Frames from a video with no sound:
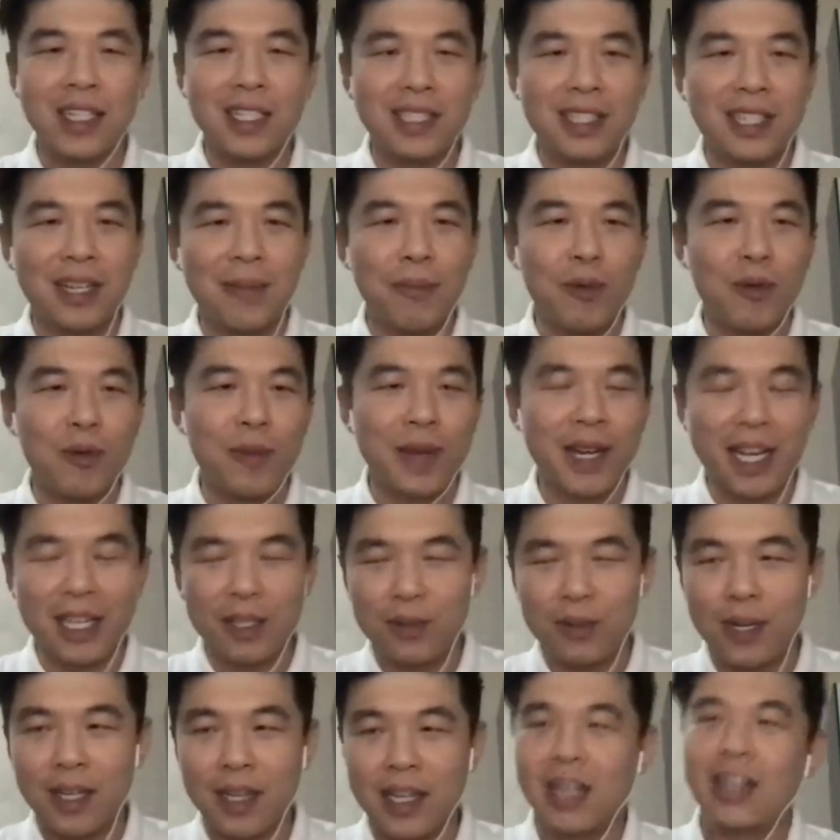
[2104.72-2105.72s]
the moment
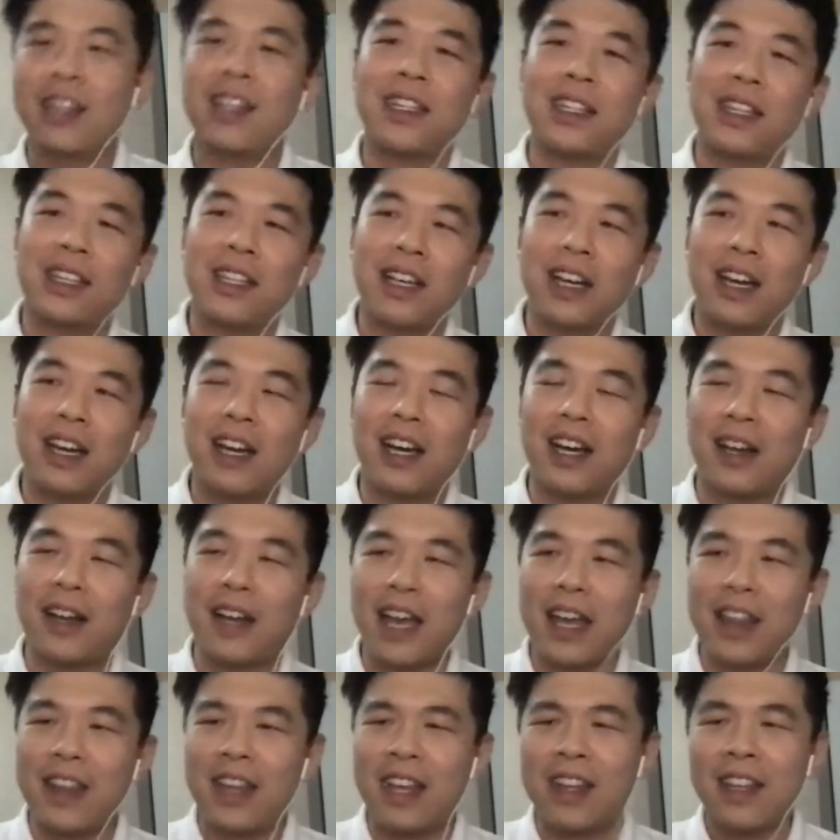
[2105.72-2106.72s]
as well. Then
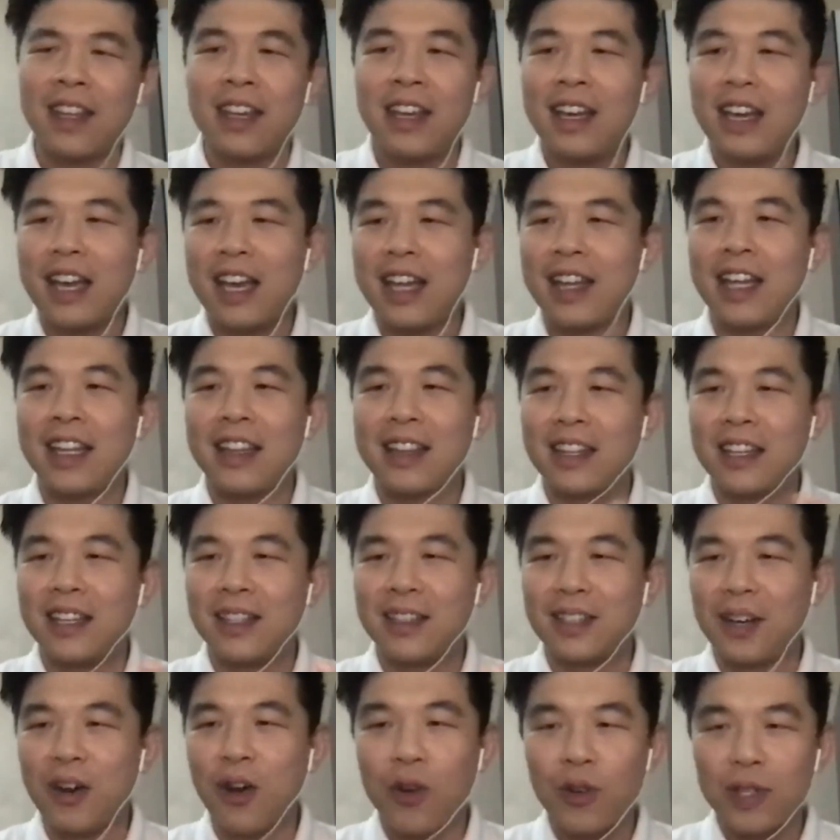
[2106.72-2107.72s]
and then
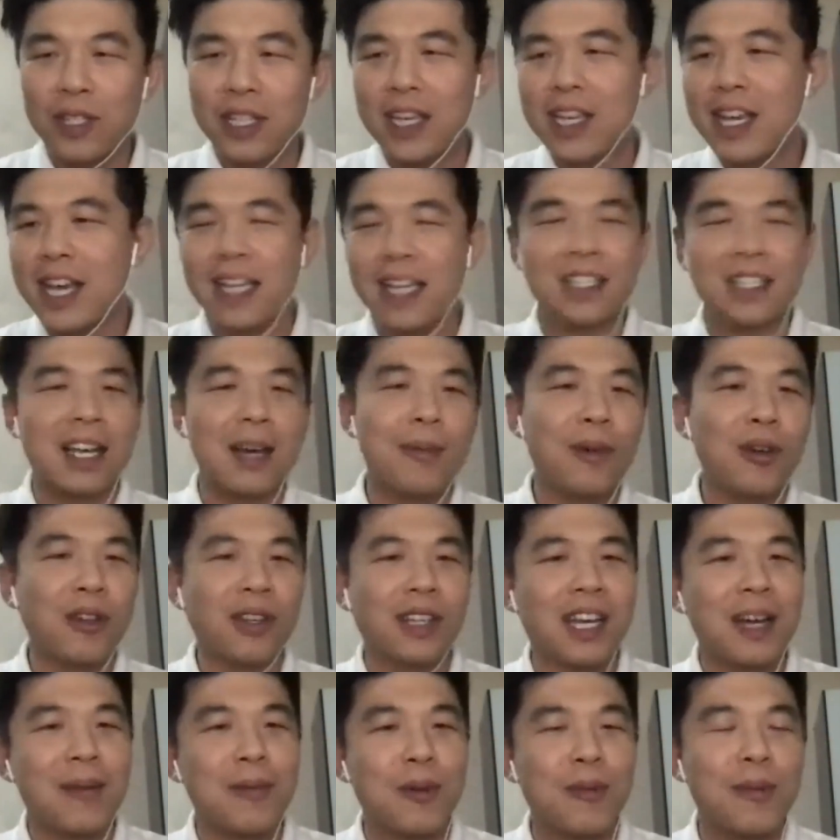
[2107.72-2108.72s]
the host said, yes, come
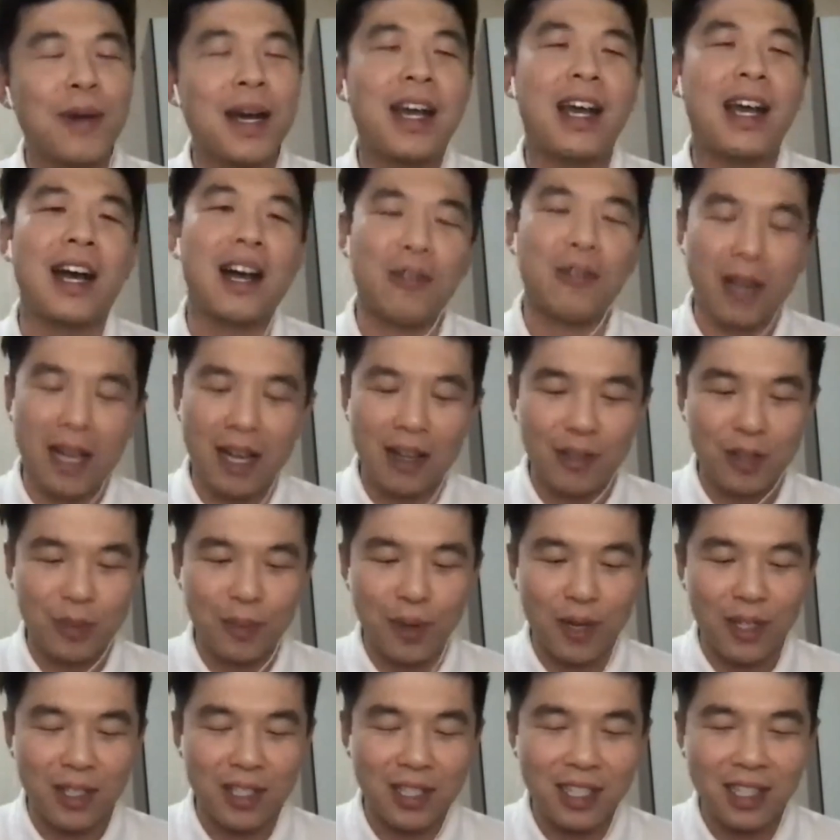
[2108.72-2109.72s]
on by, I'll
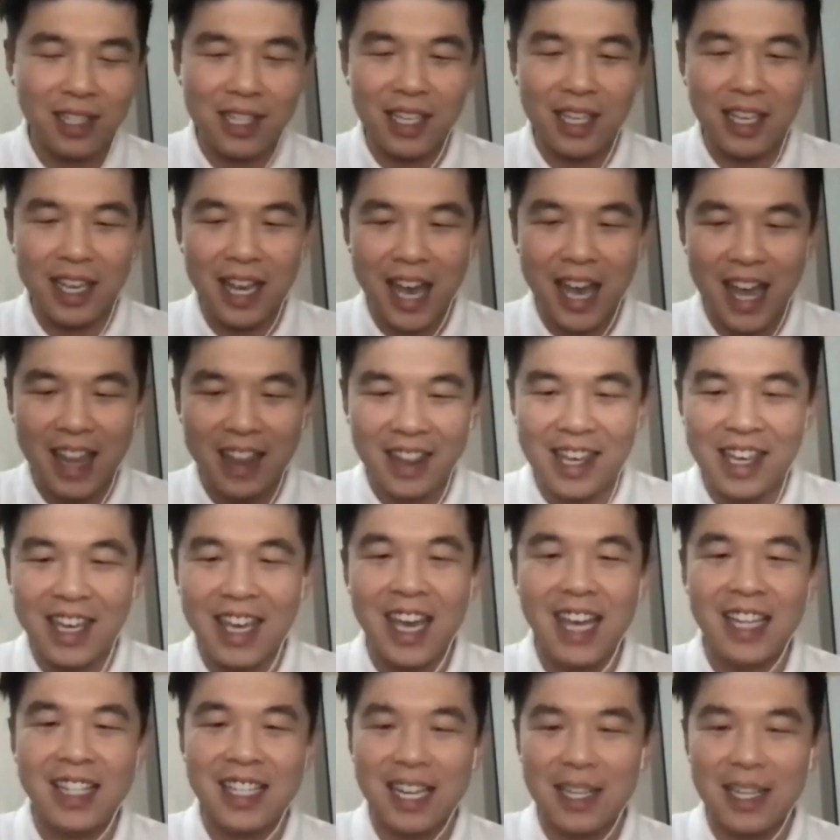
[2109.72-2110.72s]
sponsor the air
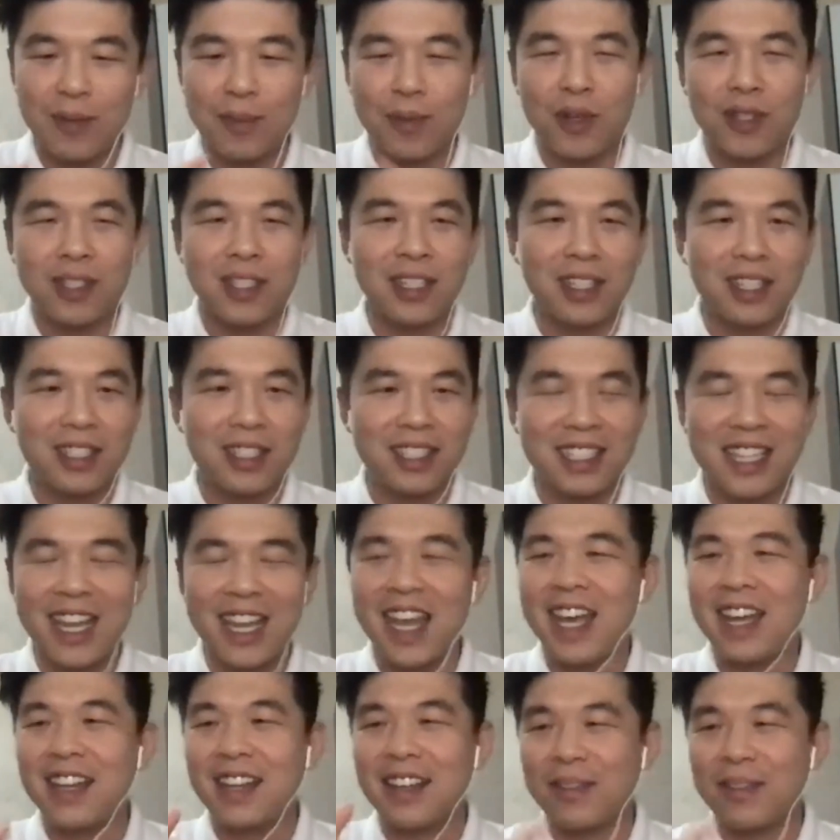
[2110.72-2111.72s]
tickets, I sponsor the
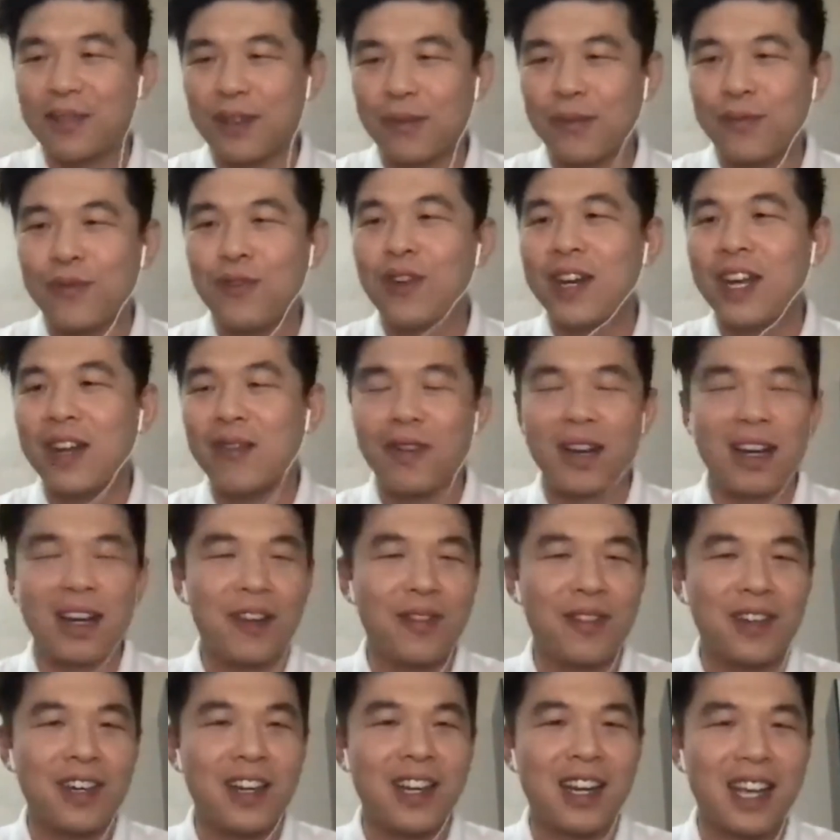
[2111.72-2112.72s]
stay, the food and
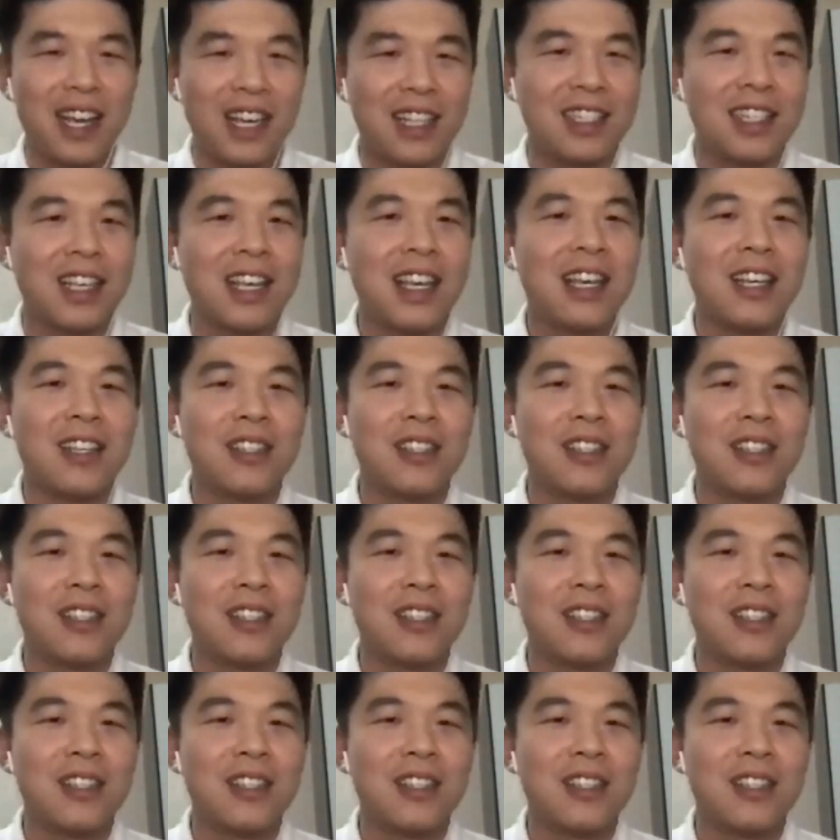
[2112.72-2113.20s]
whatever it is.